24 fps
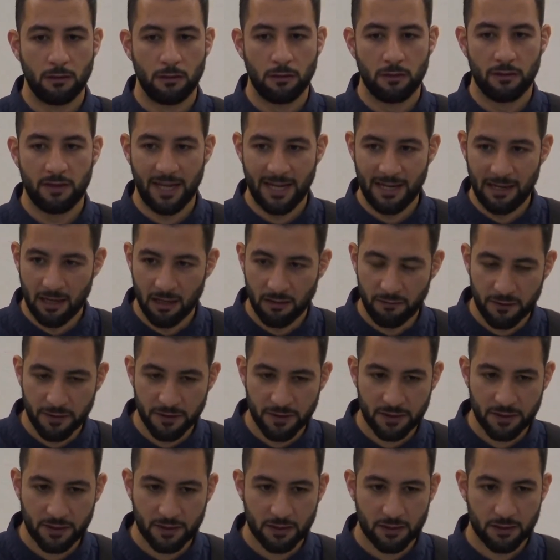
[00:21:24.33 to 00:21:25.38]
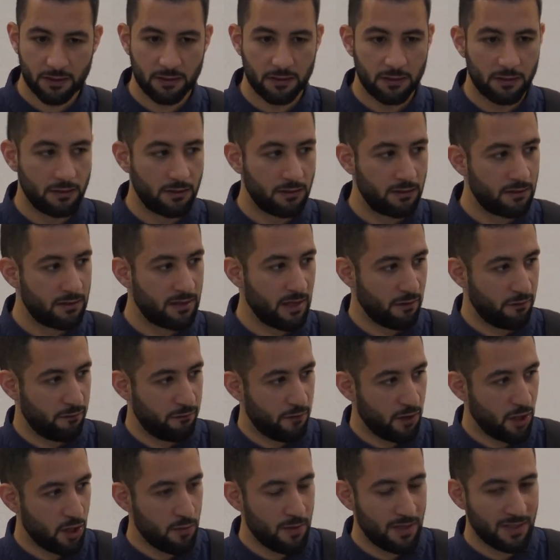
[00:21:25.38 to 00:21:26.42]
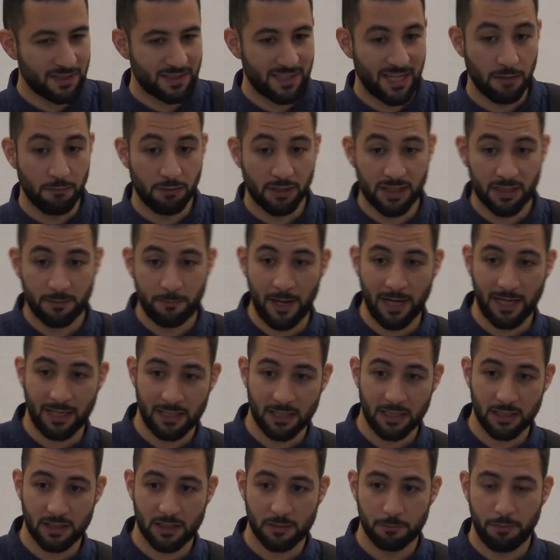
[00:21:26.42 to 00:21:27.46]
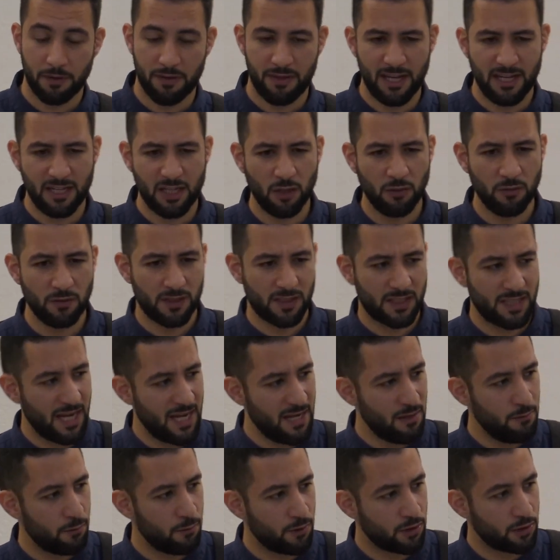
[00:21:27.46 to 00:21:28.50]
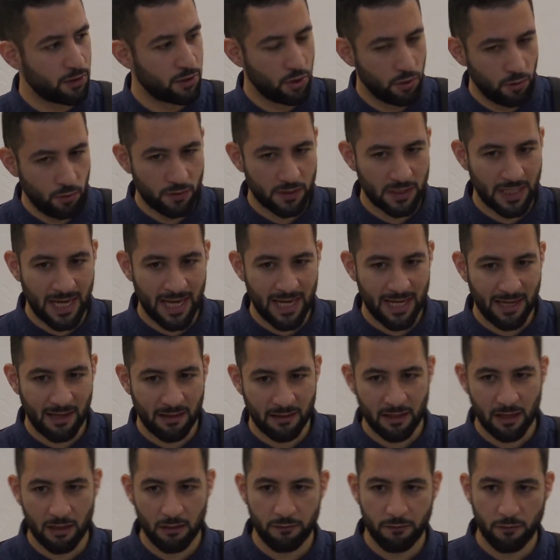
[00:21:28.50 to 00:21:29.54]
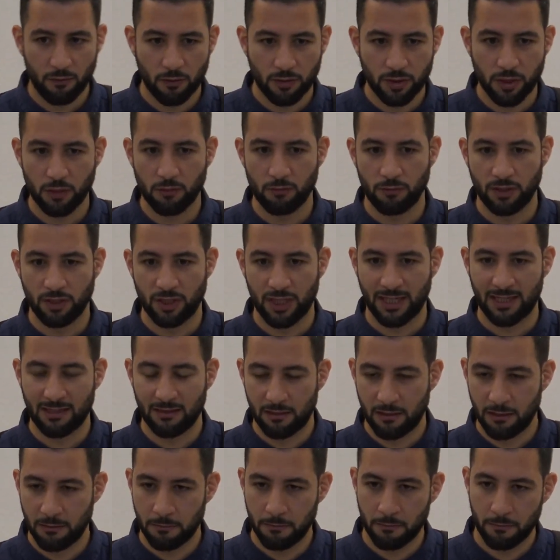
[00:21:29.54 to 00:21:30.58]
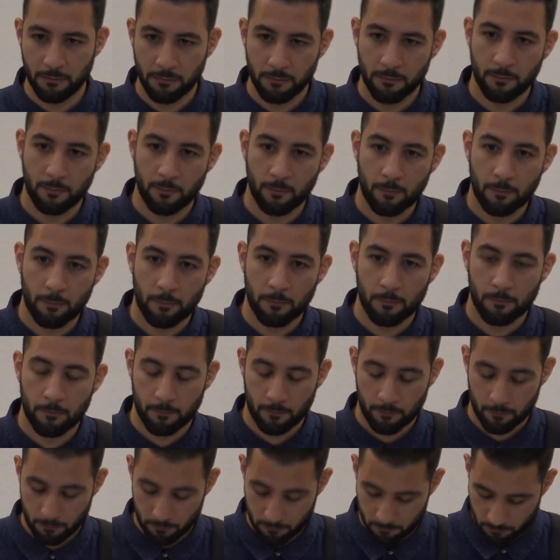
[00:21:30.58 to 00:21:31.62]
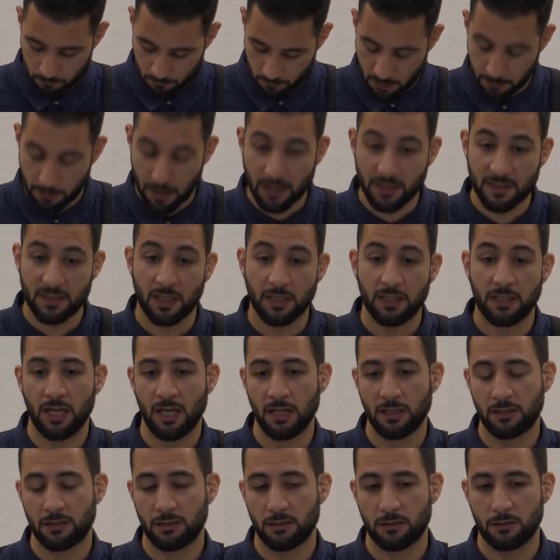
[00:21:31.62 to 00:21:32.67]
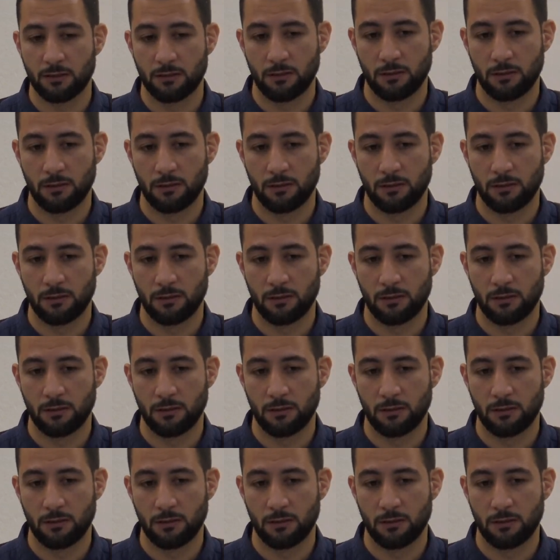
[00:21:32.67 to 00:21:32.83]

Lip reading: They love us, they follow us, they respect us, but they don't say what you say, and therefore you reject them? The man said, yes.